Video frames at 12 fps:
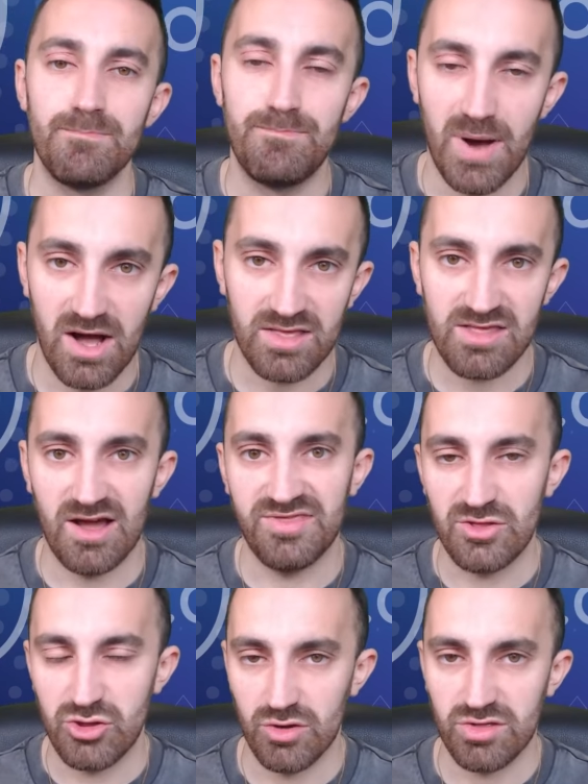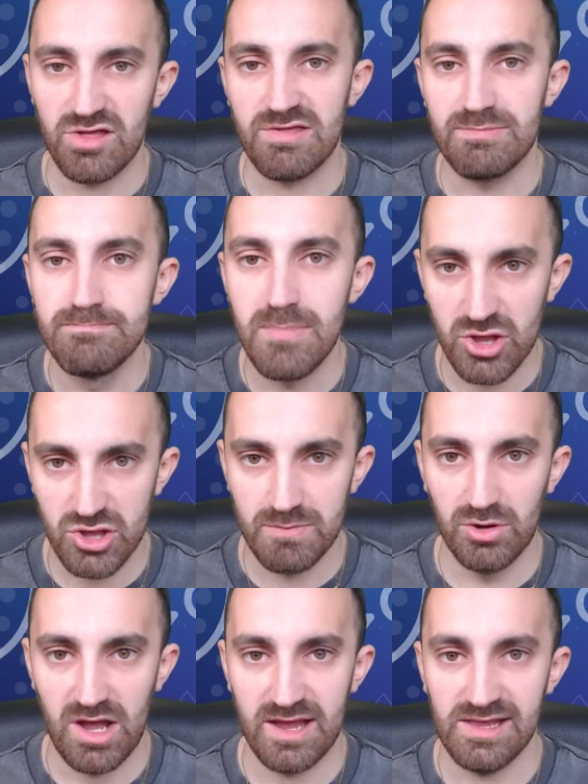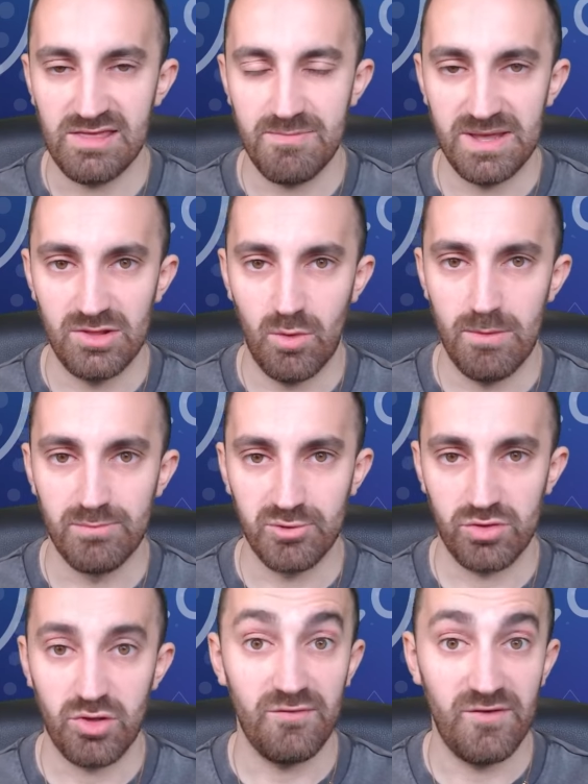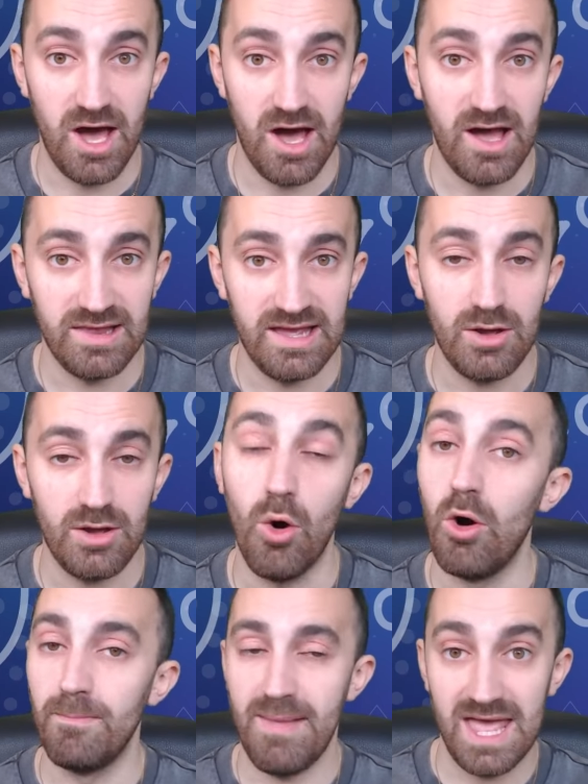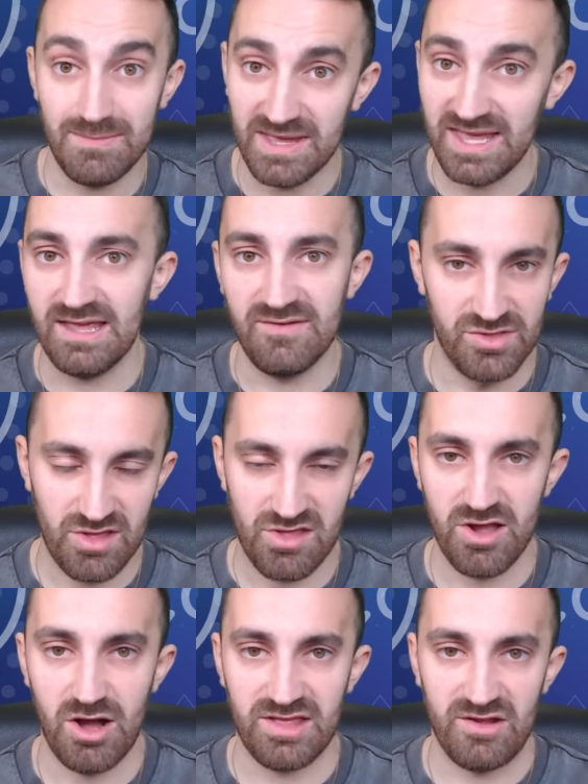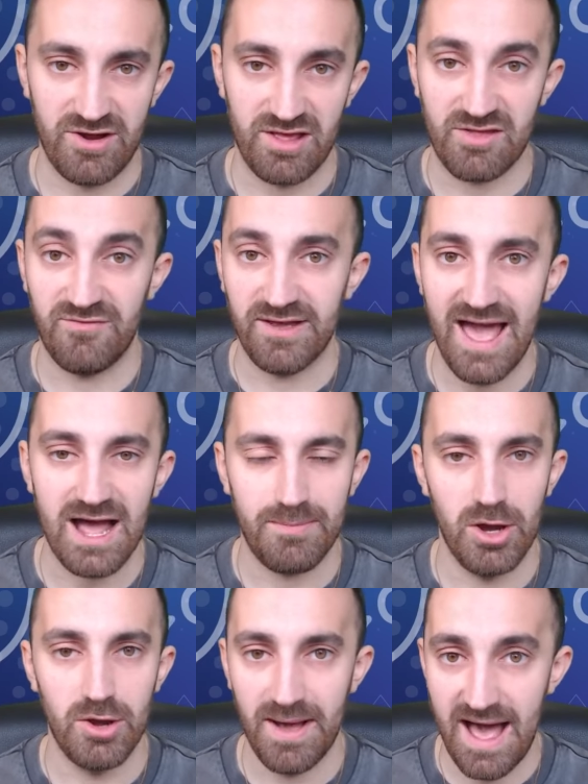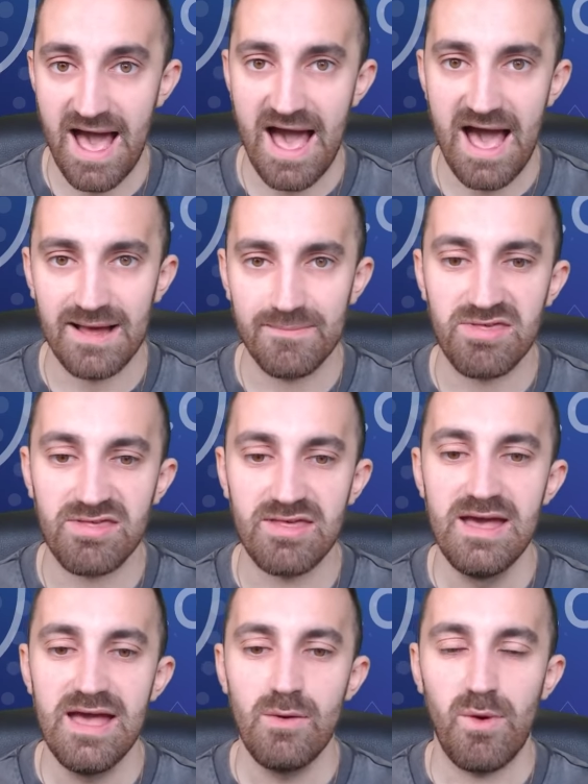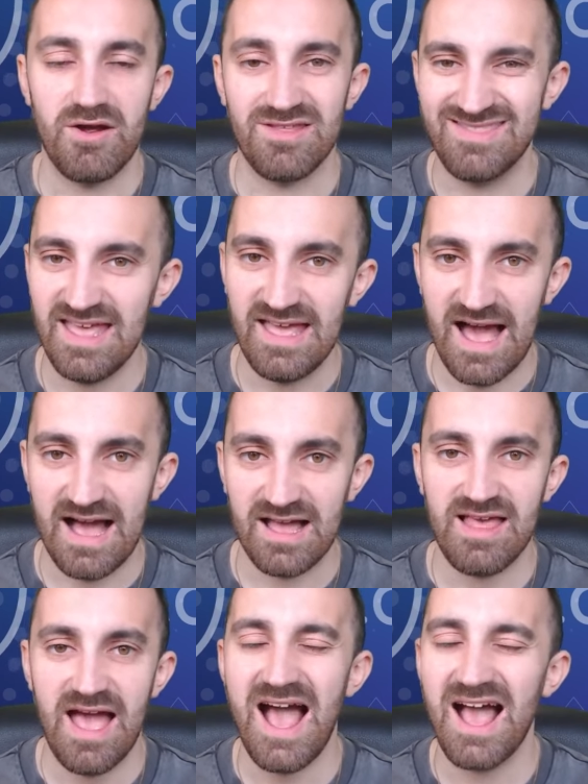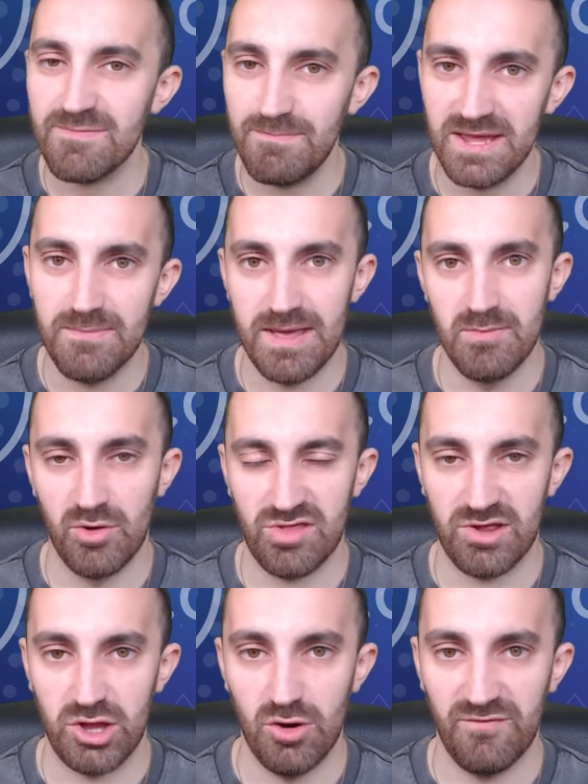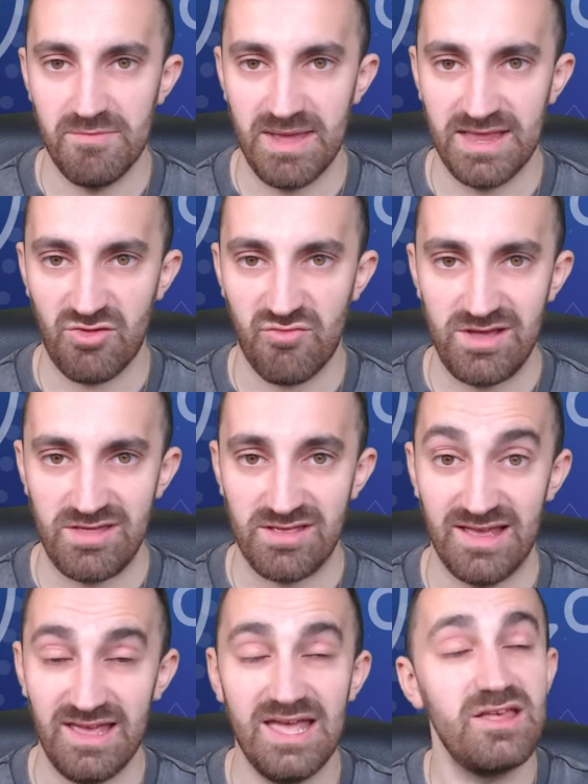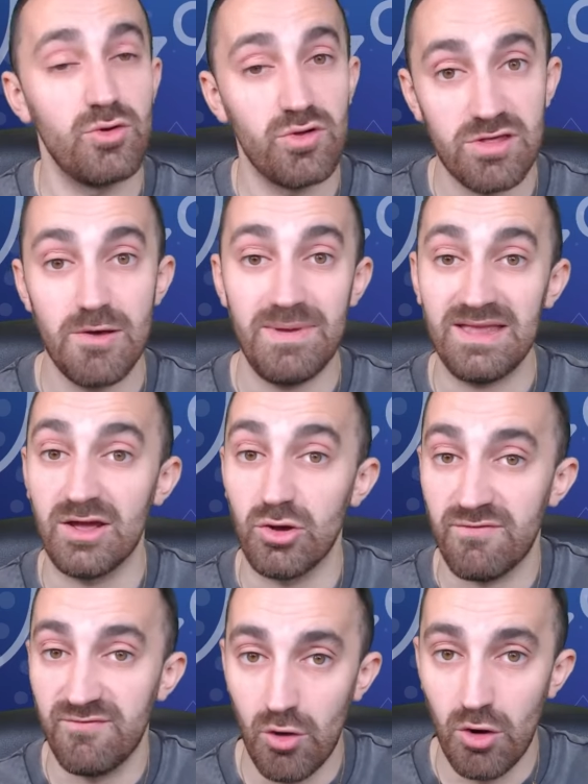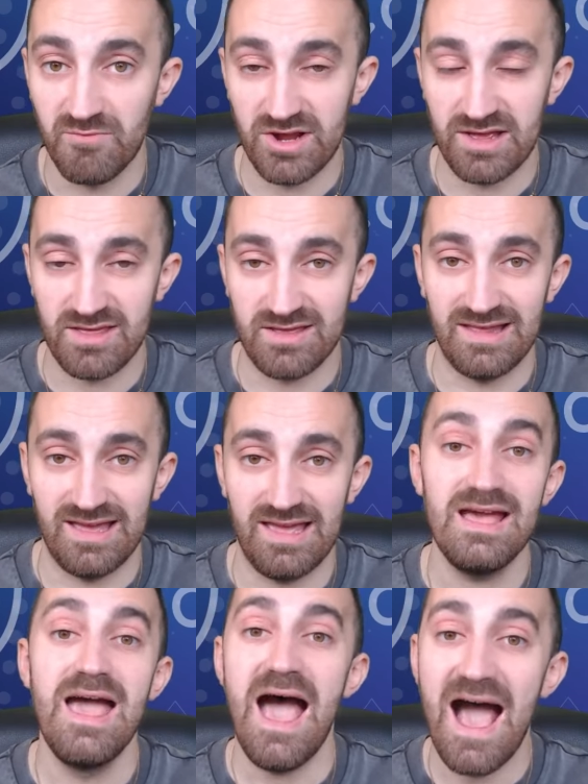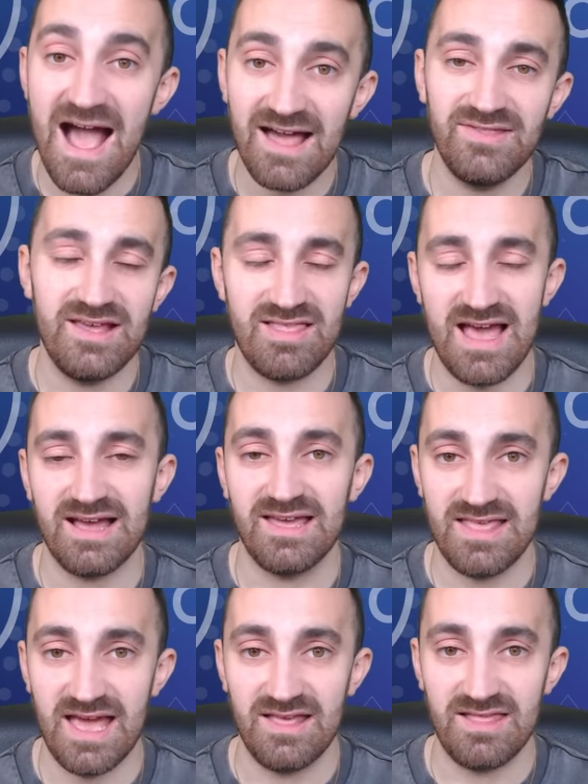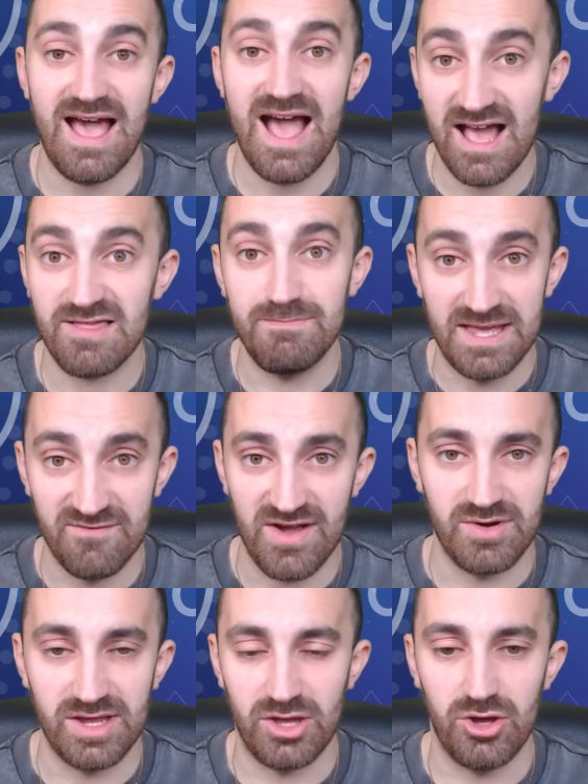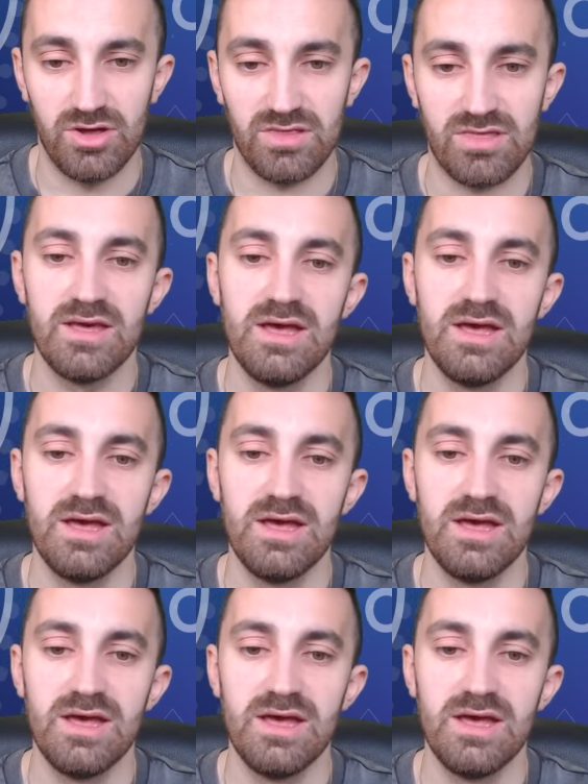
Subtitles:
But I think Jota's much more likely to be the one brought off early, or maybe even the starting risk for Gakpo, perhaps. Whereas Diaz has been a bit more secure for minutes recently. He's also been in good form recently, and the attacking data has been very good.